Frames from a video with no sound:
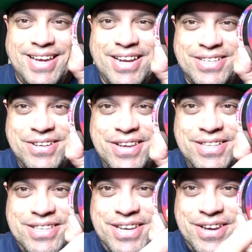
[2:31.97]
And as you
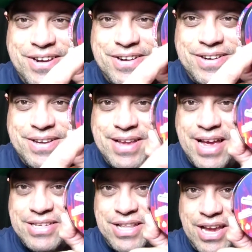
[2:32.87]
can see here, it
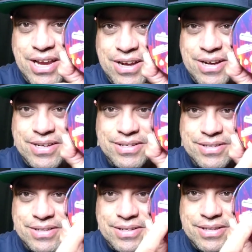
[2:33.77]
has like a
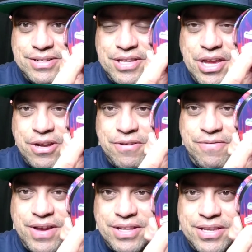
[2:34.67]
neon
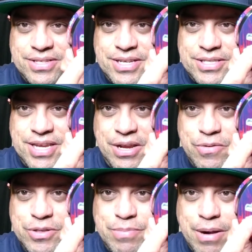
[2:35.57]
effect. It says St.
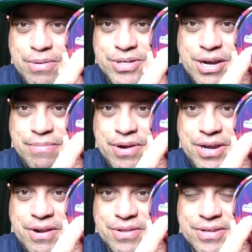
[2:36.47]
Louis Barbershop
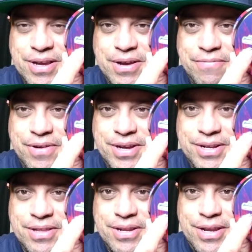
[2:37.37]
right here on the
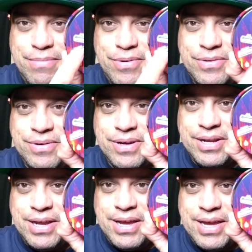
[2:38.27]
front of the label.
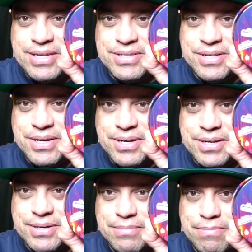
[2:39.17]
And it has
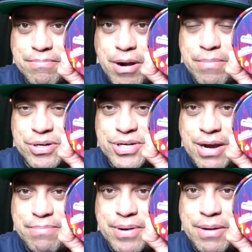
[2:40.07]
the
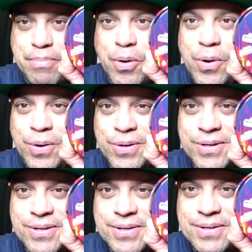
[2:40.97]
barbershop pole.
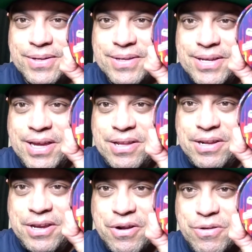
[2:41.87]
And
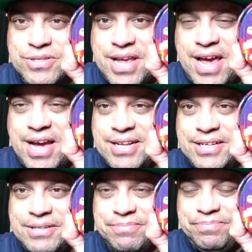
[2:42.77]
then here goes the
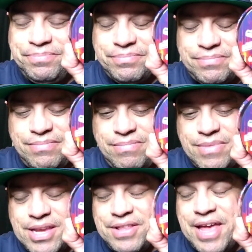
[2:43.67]
alley.
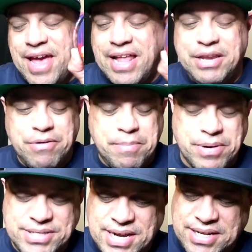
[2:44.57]
And that alley
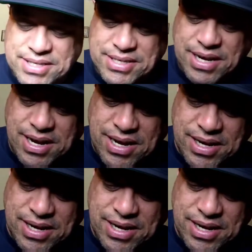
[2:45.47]
represents